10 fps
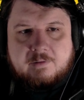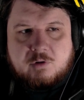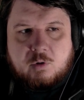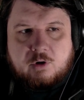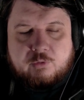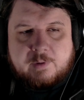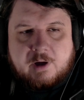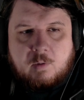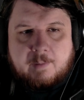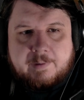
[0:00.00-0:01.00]
of course, we
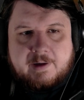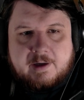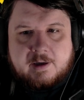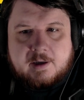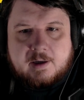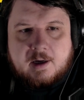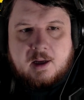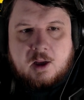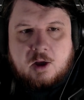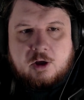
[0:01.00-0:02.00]
go up here.
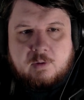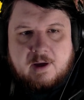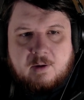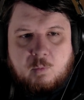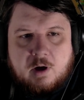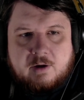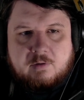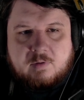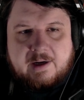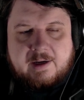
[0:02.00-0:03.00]
You get one
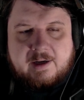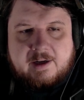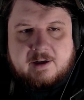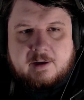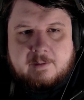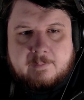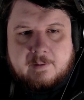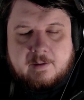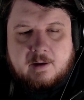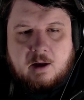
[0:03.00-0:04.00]
right here.
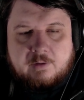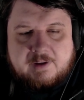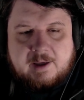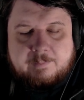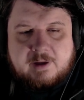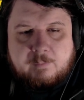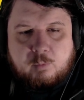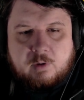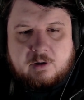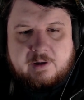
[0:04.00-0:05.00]
Deep, deep
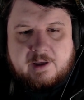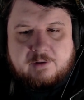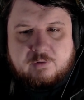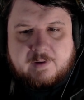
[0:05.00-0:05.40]
weldy. So if